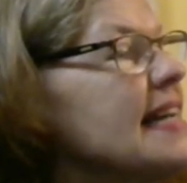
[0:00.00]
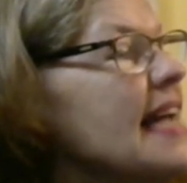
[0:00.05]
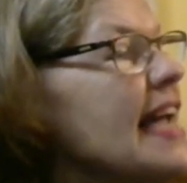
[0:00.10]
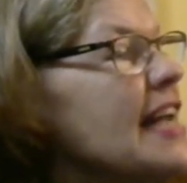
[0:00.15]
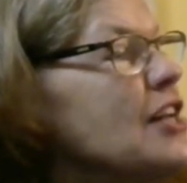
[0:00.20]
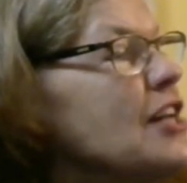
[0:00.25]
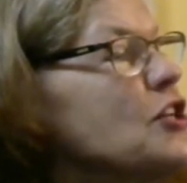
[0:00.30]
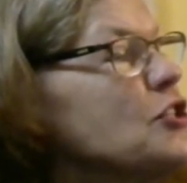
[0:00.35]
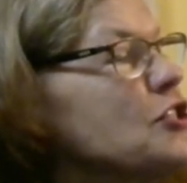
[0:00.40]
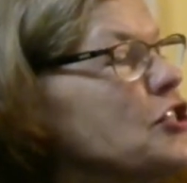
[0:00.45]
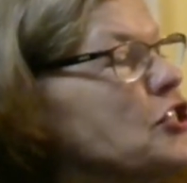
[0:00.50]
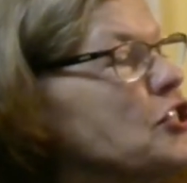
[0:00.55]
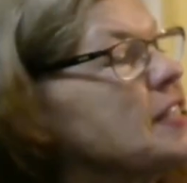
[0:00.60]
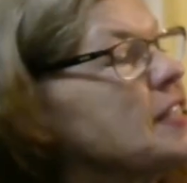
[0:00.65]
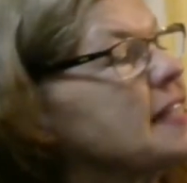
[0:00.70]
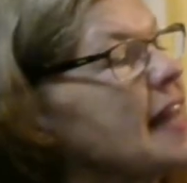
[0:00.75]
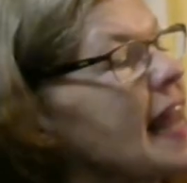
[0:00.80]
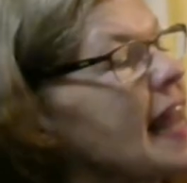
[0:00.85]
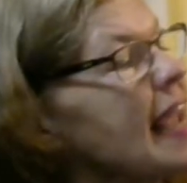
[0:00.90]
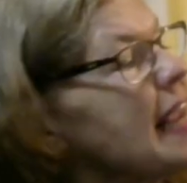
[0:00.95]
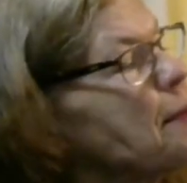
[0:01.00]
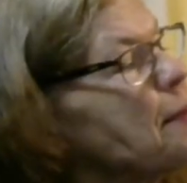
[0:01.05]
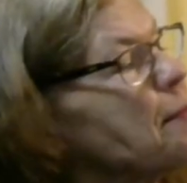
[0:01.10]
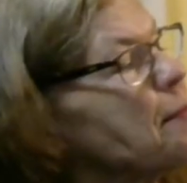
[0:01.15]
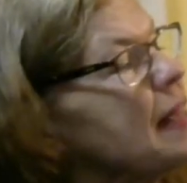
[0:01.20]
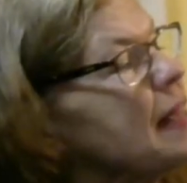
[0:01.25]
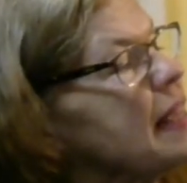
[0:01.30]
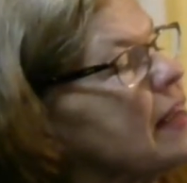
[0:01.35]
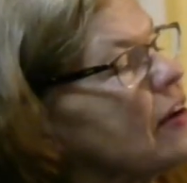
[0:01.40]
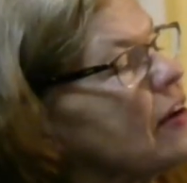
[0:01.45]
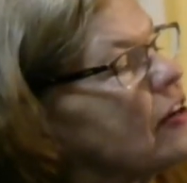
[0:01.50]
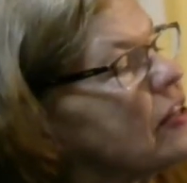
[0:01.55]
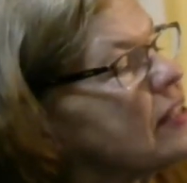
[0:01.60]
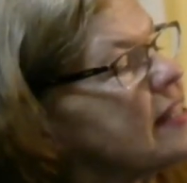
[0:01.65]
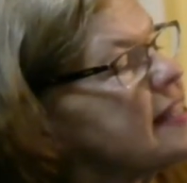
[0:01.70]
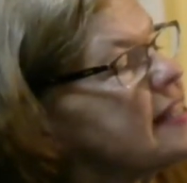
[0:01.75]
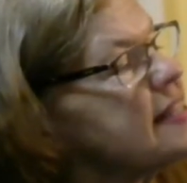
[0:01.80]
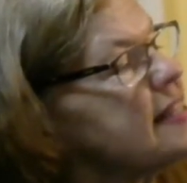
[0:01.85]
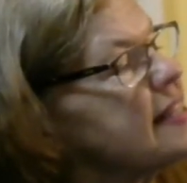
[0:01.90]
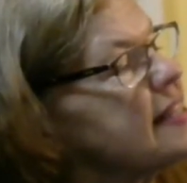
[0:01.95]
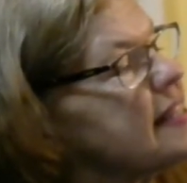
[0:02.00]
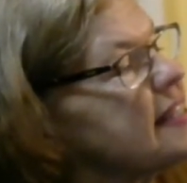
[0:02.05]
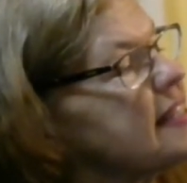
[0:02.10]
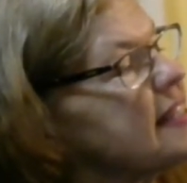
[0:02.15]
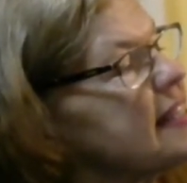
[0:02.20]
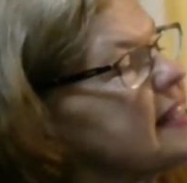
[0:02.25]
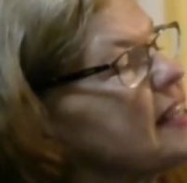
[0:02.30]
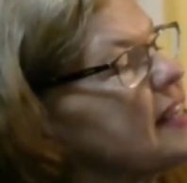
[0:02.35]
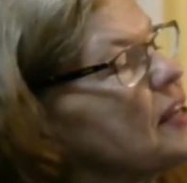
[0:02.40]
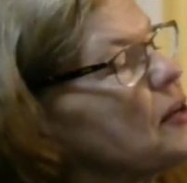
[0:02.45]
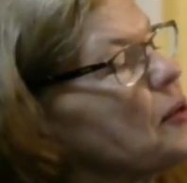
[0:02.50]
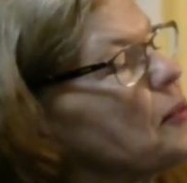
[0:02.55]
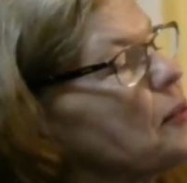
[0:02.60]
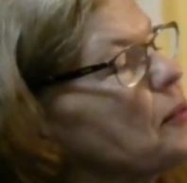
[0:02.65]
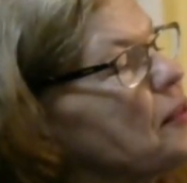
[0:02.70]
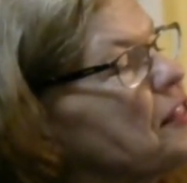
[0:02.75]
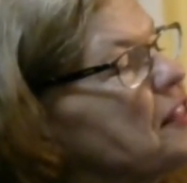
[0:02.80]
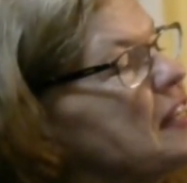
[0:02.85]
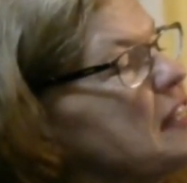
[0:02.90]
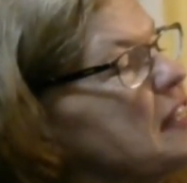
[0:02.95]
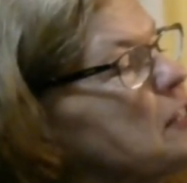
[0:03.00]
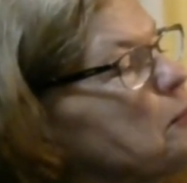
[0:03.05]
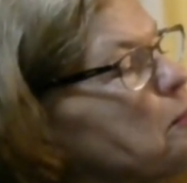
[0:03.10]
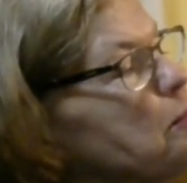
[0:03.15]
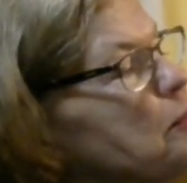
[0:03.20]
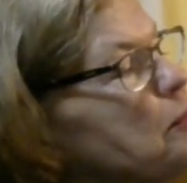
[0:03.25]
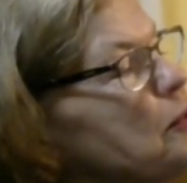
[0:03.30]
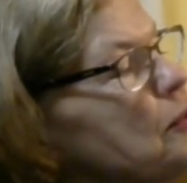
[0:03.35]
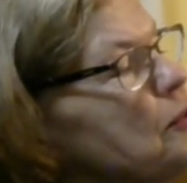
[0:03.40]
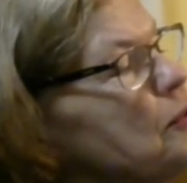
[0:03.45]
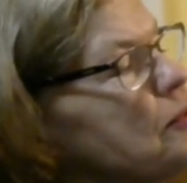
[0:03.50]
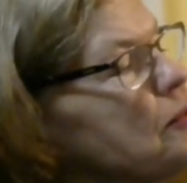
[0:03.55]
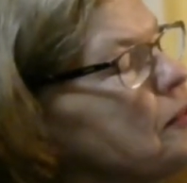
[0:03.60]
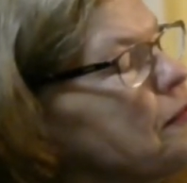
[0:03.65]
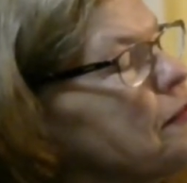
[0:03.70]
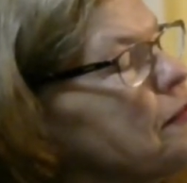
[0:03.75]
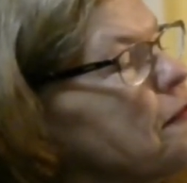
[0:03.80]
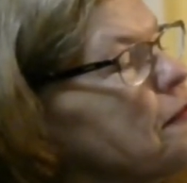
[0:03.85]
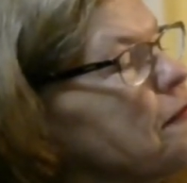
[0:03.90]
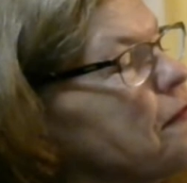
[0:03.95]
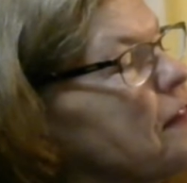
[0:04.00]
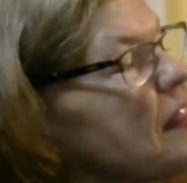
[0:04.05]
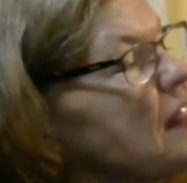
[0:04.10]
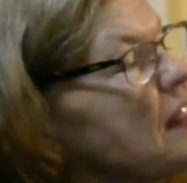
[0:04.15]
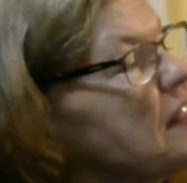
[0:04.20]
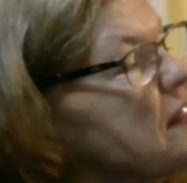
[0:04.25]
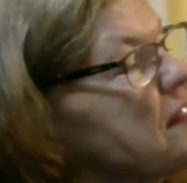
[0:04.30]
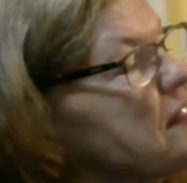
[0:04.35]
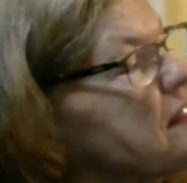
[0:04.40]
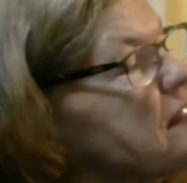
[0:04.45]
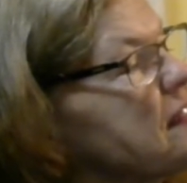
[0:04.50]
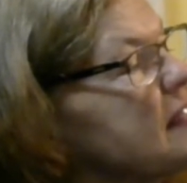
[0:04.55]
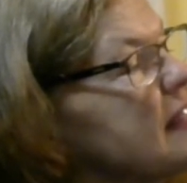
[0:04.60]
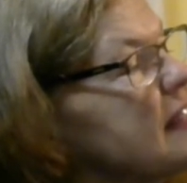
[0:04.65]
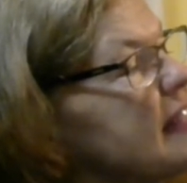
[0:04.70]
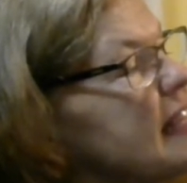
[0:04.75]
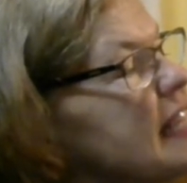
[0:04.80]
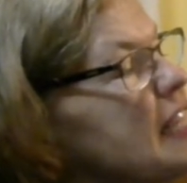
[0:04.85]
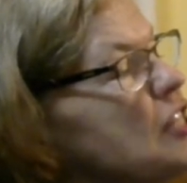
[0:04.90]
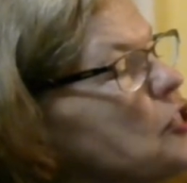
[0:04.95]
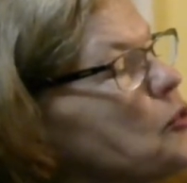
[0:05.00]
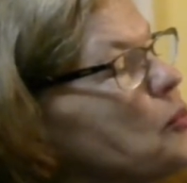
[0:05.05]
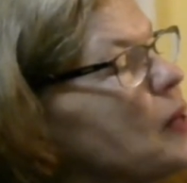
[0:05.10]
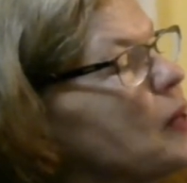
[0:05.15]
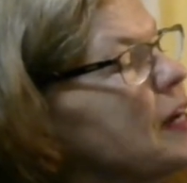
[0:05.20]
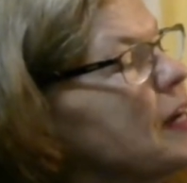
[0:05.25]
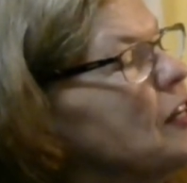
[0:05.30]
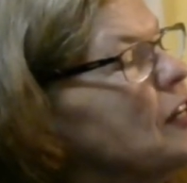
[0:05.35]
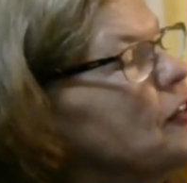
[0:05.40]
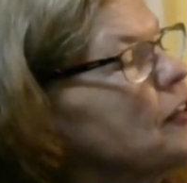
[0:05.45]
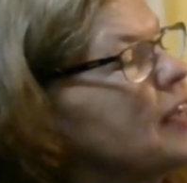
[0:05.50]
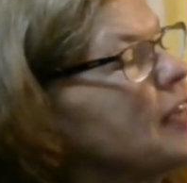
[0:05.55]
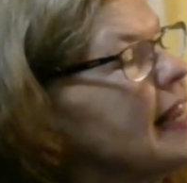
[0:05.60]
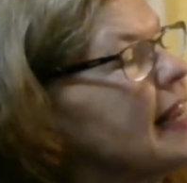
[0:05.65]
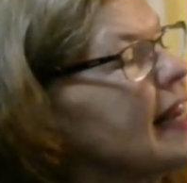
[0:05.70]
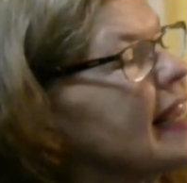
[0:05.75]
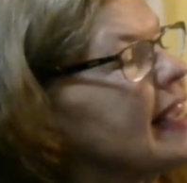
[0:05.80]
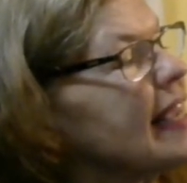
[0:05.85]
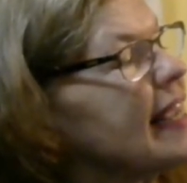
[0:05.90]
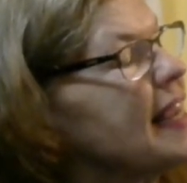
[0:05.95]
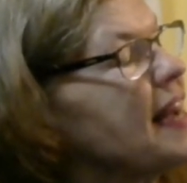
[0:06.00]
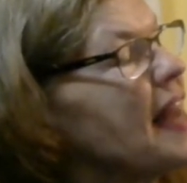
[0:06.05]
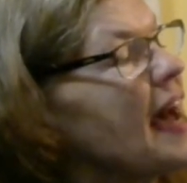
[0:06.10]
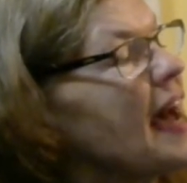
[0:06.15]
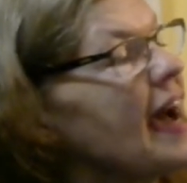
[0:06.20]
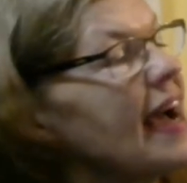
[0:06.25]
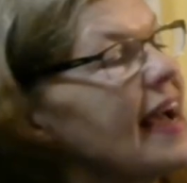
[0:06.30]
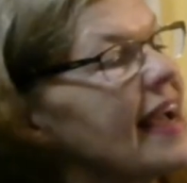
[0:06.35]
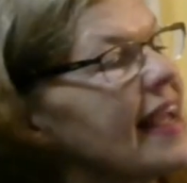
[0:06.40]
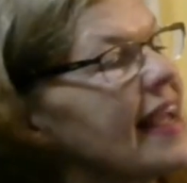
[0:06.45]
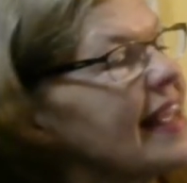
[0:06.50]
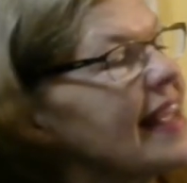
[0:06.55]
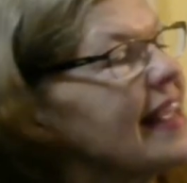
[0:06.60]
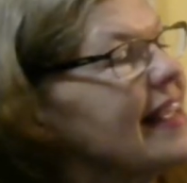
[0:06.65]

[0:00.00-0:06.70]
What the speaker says: It looks just like a peacock, doesn't it? With these beautiful feathers, each one looking like an eye.